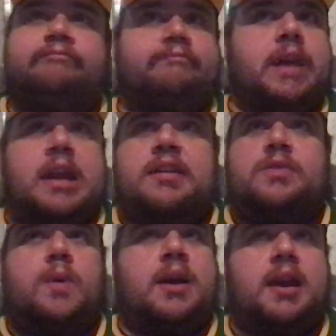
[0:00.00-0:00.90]
it is
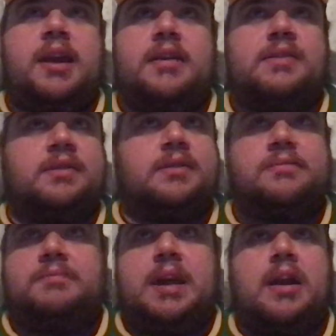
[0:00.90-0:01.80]
what it is,
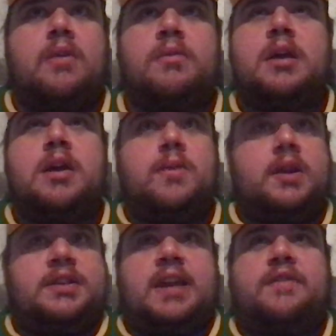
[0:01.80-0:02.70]
We
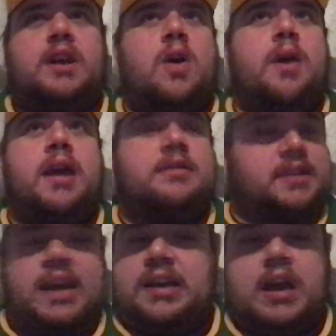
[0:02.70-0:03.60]
just have to go ahead and
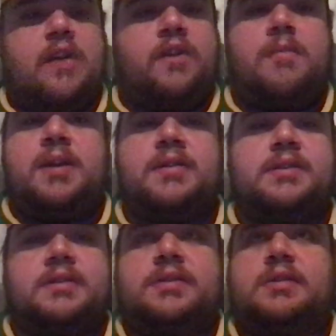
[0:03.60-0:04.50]
take care of our
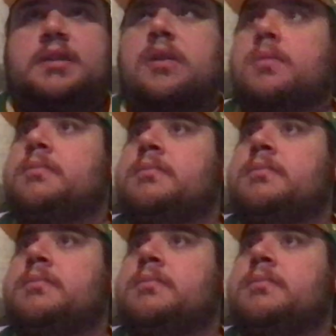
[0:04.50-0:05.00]
business, so.